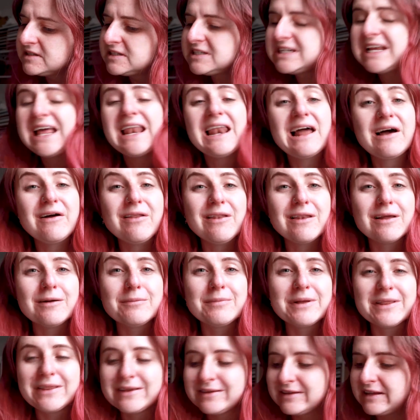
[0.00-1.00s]
chill out a little
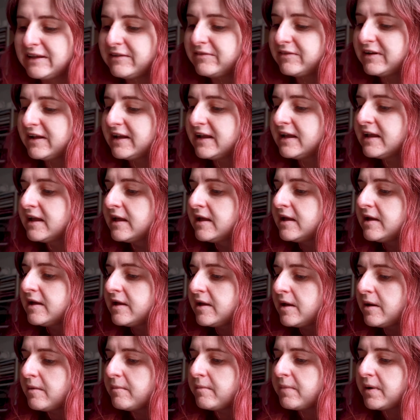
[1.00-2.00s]
bit this evening.
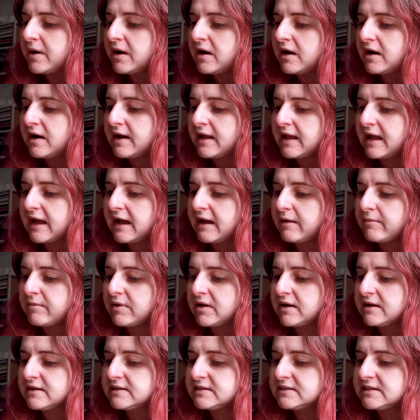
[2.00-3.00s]
But I am
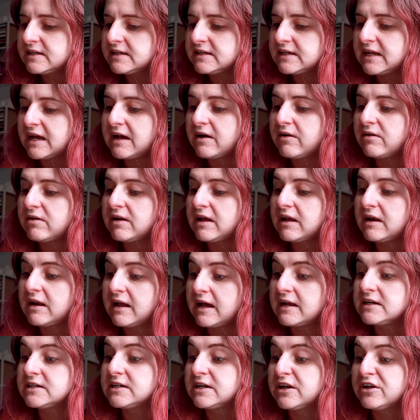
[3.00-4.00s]
going to sit down and
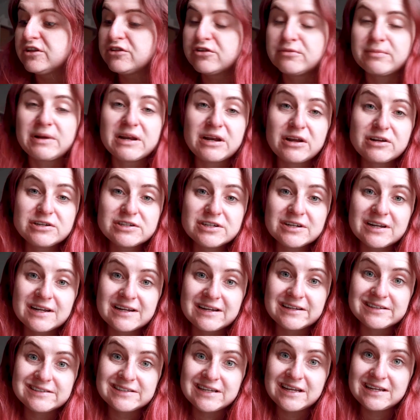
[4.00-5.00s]
actually go through my Notion,
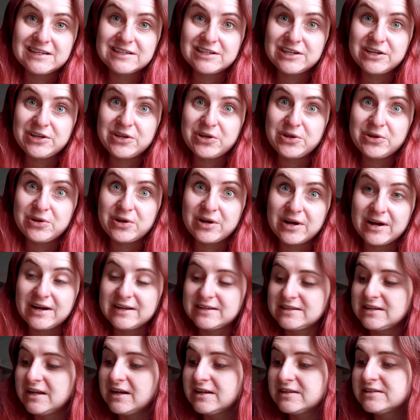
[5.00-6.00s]
like I said to you
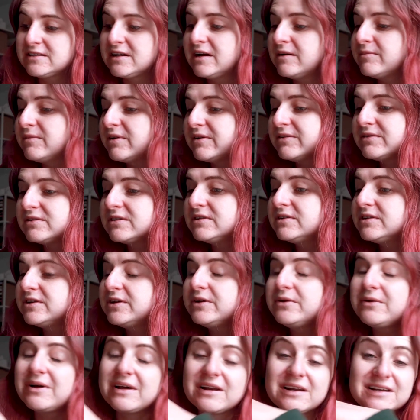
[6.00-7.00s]
guys last time that I was going to
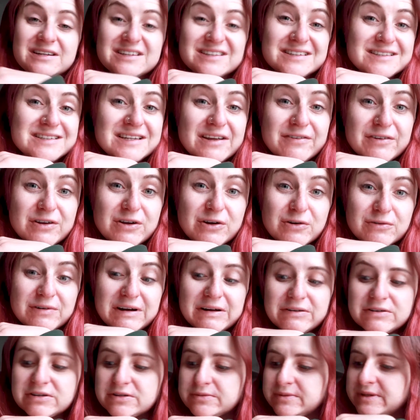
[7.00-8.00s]
do, and I just never got
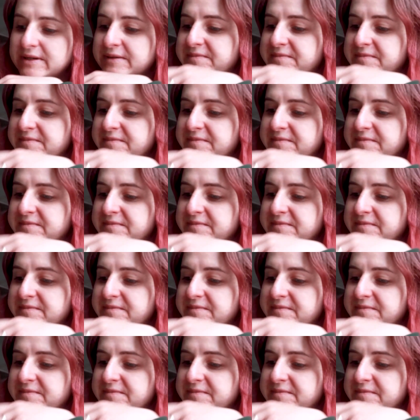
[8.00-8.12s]
around to